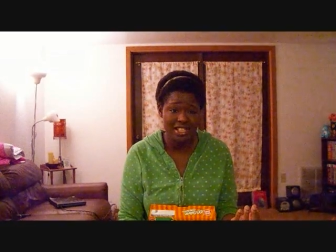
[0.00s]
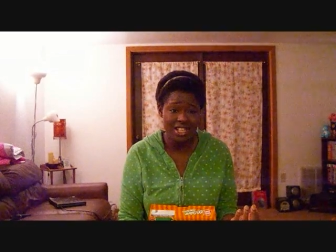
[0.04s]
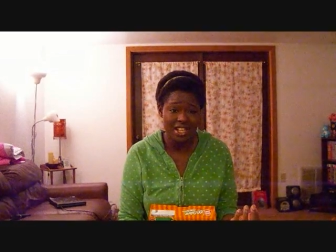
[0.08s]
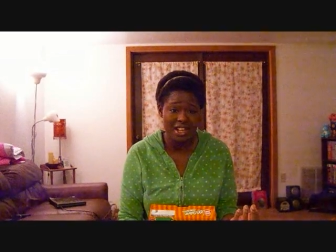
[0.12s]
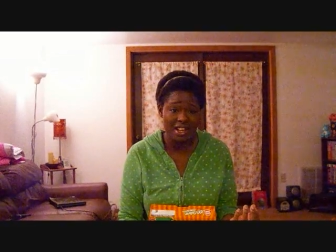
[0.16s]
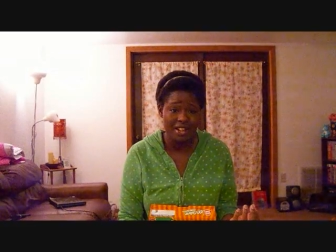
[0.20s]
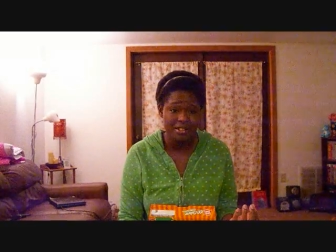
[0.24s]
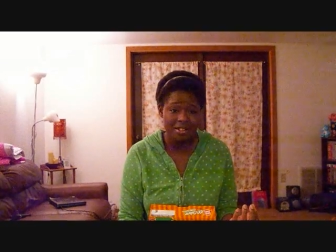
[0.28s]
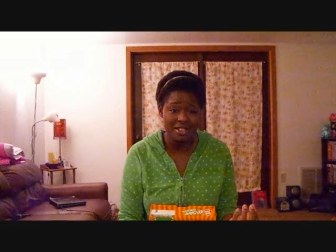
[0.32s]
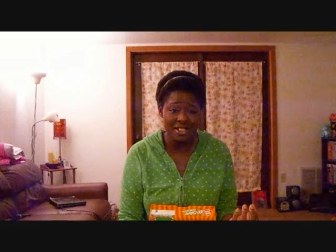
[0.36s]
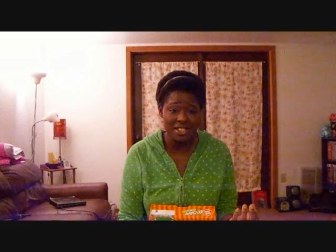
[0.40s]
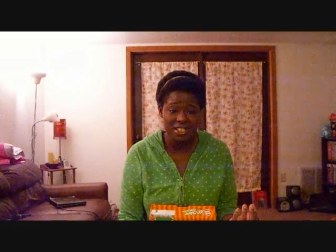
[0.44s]

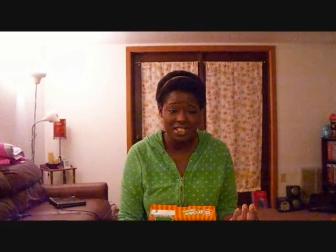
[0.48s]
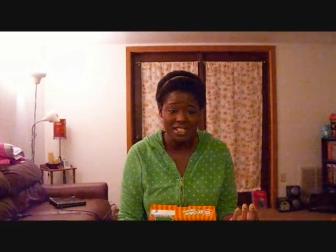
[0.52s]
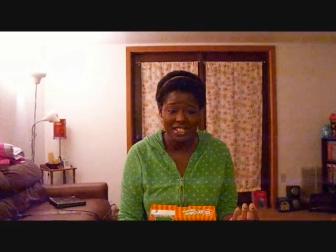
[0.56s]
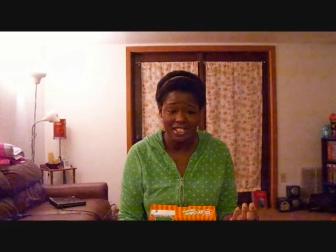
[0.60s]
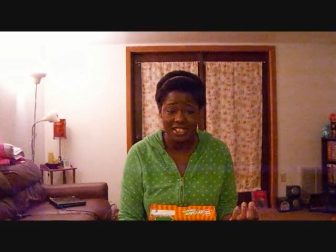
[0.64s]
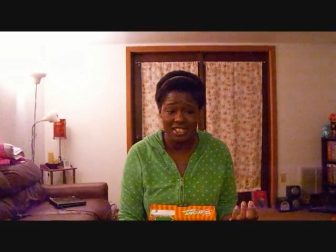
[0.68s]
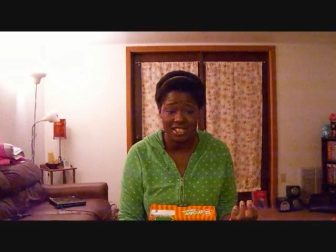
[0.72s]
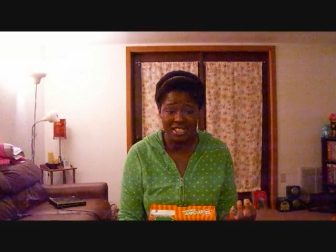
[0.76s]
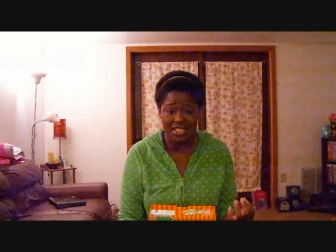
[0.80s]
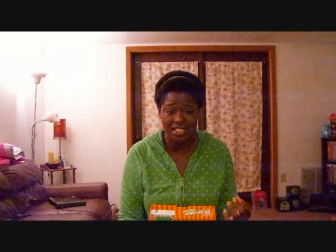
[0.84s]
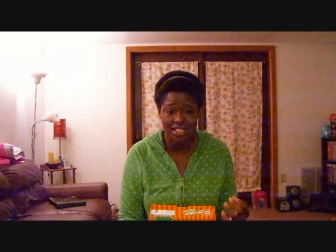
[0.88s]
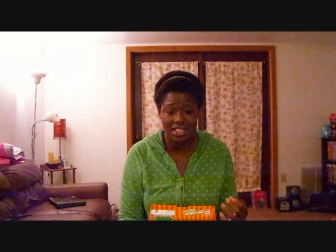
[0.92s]
allowance
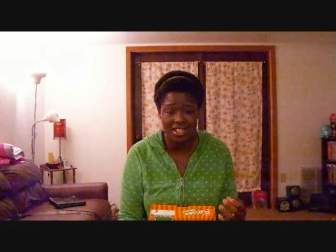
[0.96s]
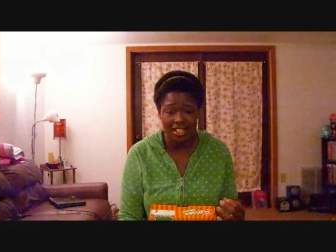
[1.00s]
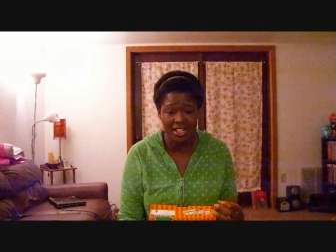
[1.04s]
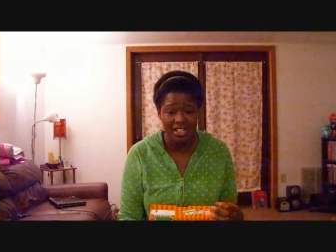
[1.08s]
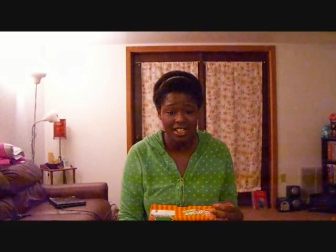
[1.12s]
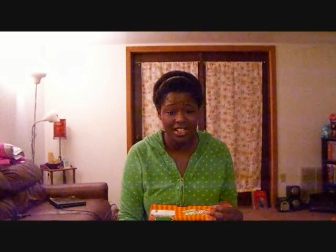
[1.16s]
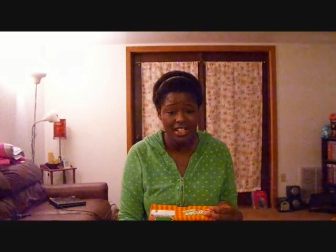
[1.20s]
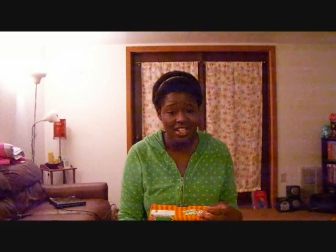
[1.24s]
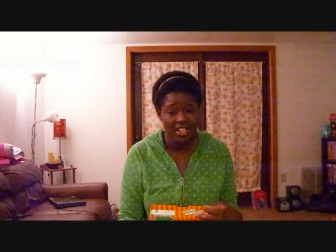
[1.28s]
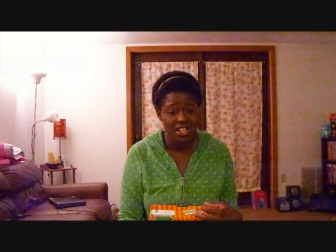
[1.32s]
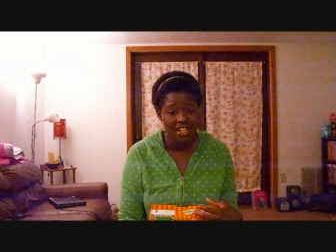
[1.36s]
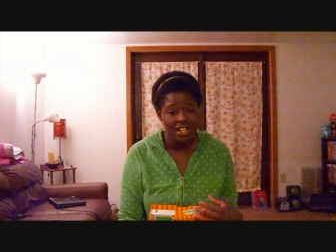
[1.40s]
is
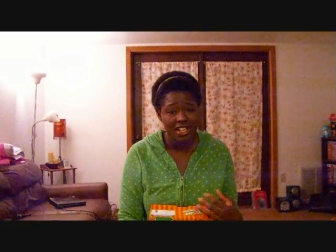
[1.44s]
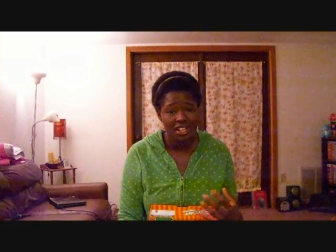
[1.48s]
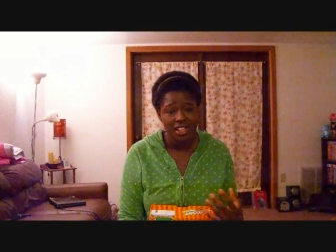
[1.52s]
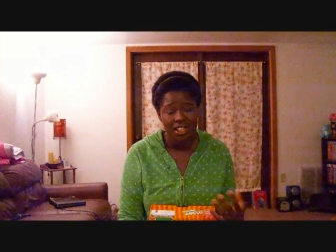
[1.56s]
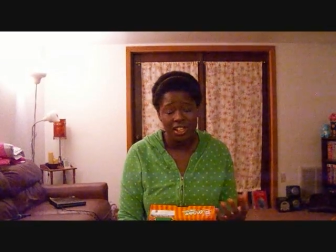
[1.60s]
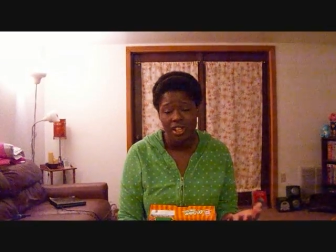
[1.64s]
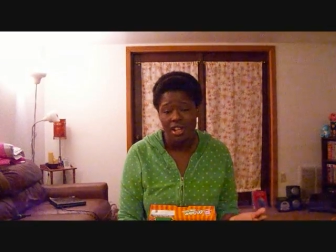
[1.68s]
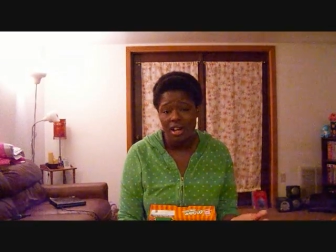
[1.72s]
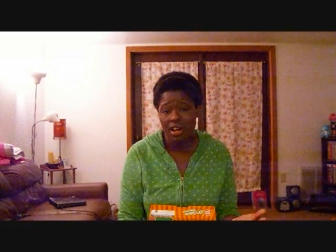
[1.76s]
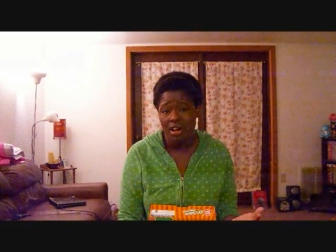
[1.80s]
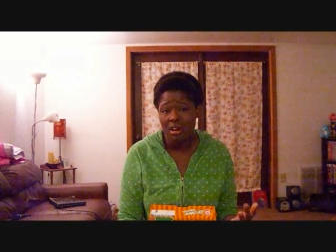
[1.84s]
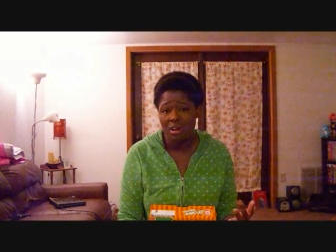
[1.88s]

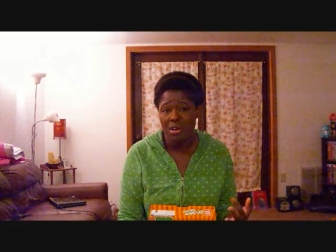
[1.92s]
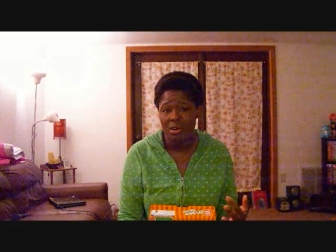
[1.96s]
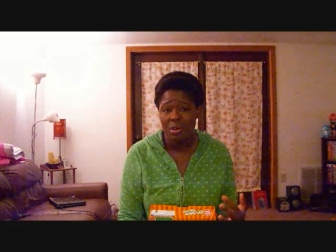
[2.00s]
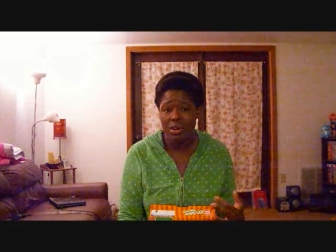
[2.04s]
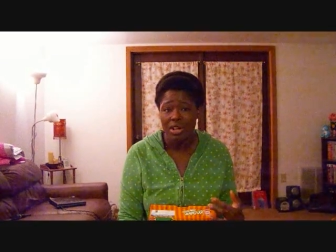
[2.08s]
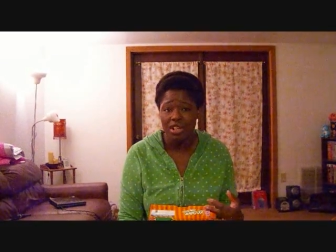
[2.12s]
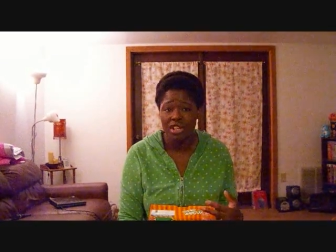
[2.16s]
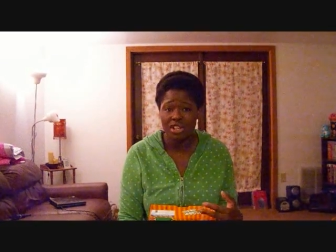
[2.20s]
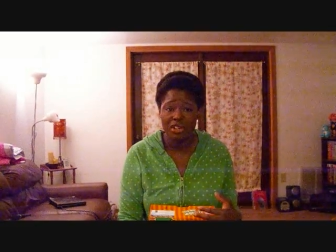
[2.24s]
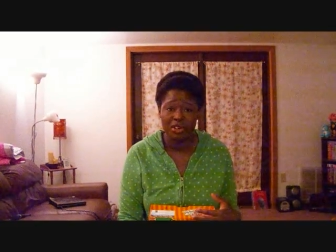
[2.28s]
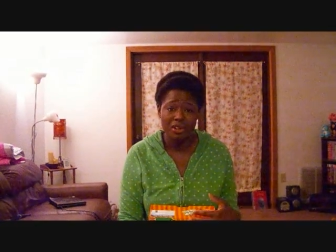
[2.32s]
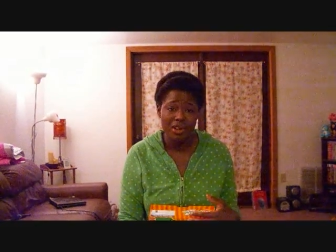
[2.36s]
low,
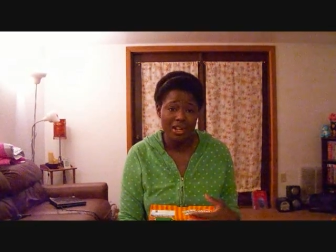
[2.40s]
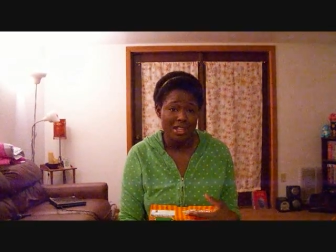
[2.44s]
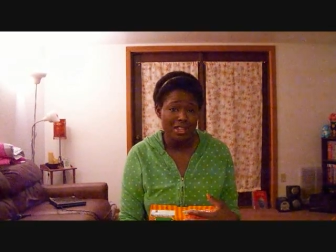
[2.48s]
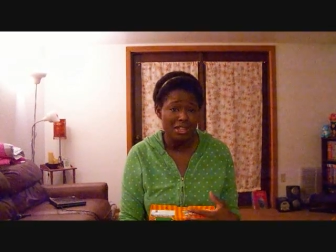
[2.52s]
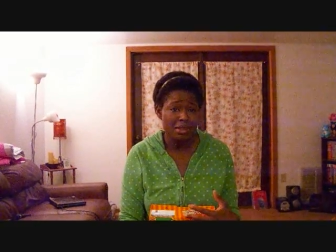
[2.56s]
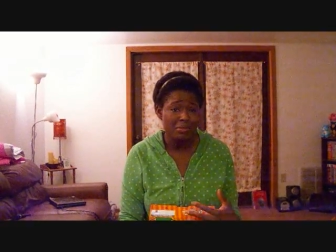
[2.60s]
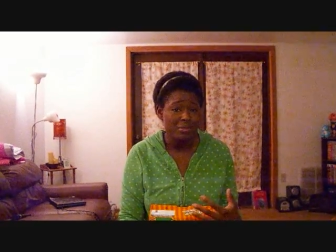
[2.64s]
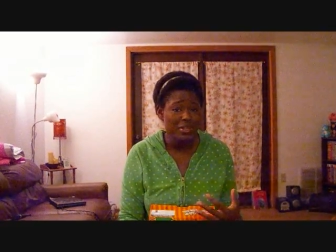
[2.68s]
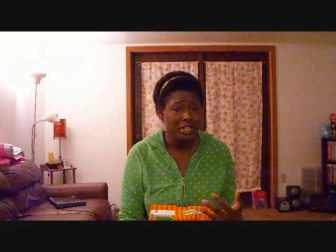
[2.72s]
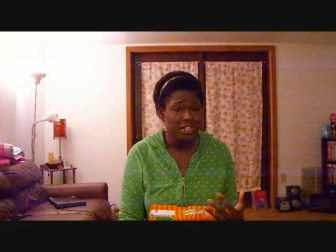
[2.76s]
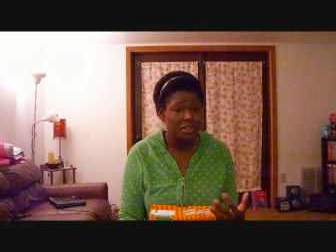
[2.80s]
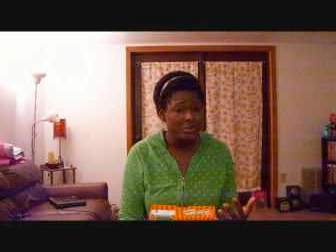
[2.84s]
or you don't
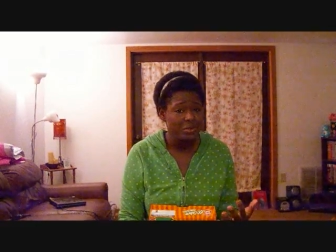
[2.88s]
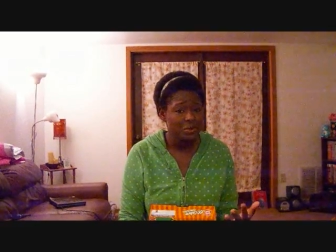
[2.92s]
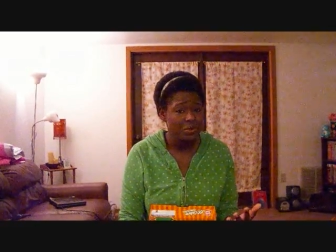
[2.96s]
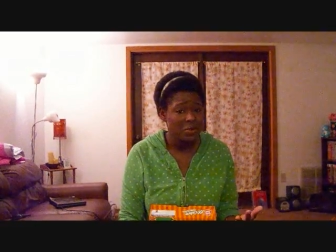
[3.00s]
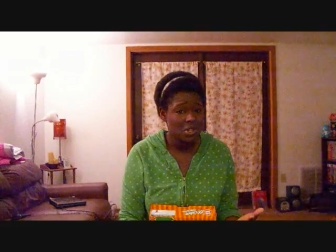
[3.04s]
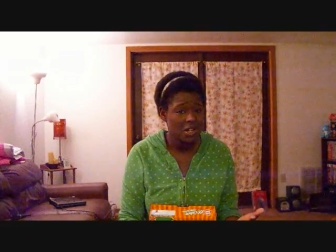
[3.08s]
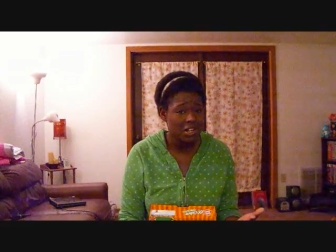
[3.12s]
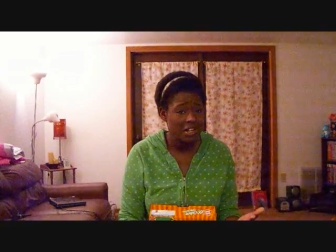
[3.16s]
have that many